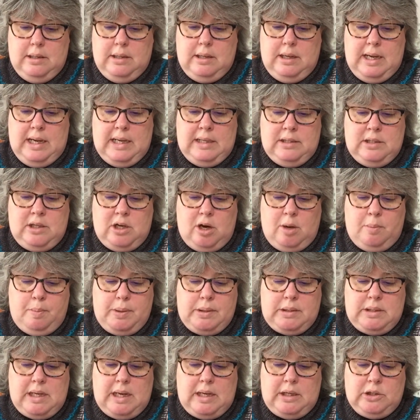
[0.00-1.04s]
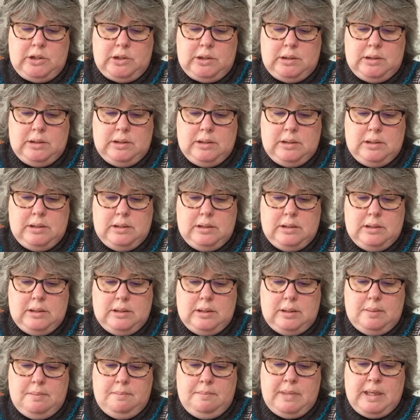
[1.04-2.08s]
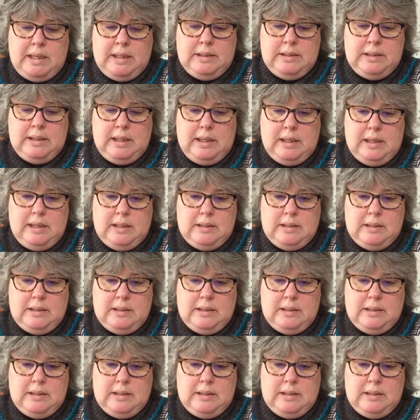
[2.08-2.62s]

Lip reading: Interpretations magazine.